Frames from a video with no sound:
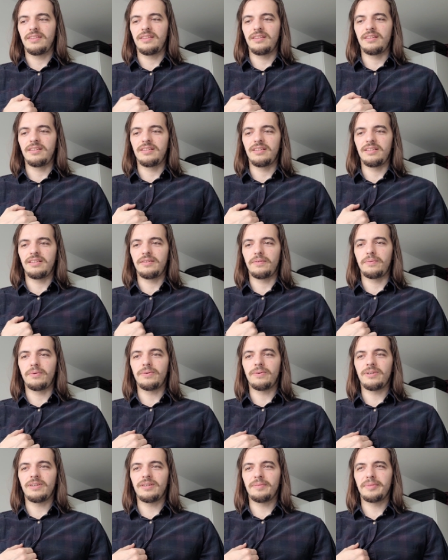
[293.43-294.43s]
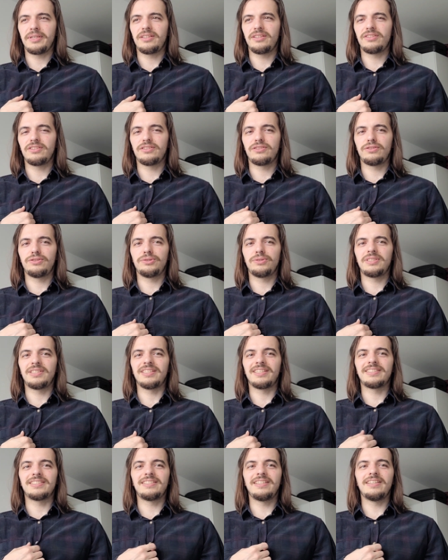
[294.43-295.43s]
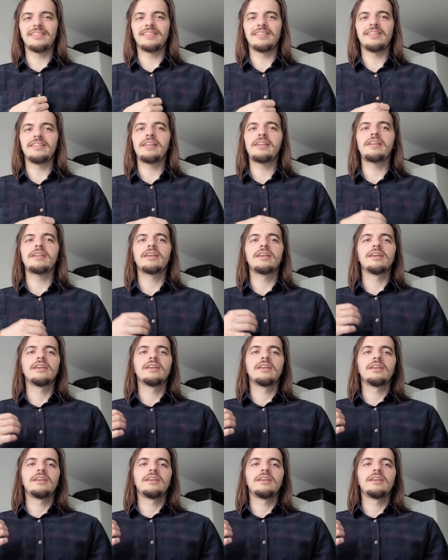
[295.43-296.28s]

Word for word: in that Rohan manages to succinctly